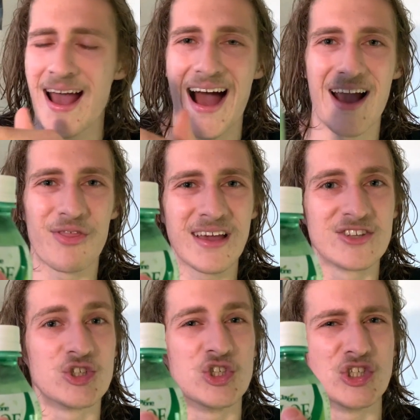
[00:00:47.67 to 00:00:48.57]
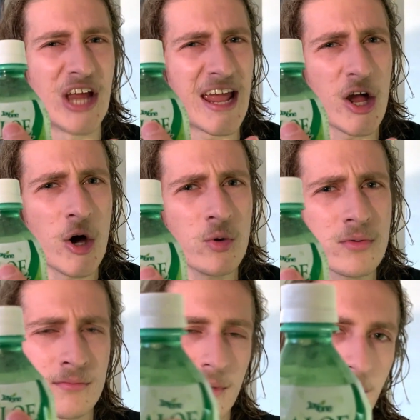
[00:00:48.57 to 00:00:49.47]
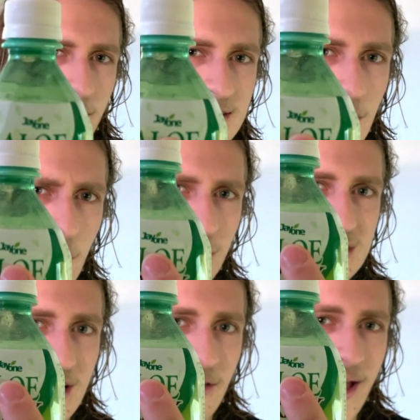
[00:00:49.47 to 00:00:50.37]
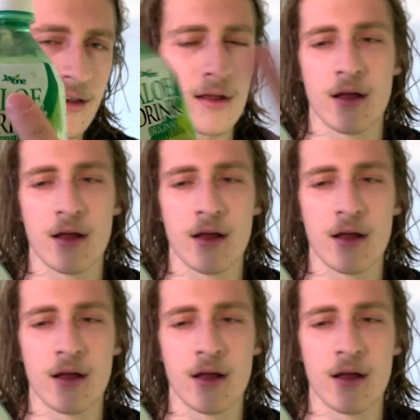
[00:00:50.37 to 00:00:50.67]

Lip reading: I think it's Jayone, that's how I would say that.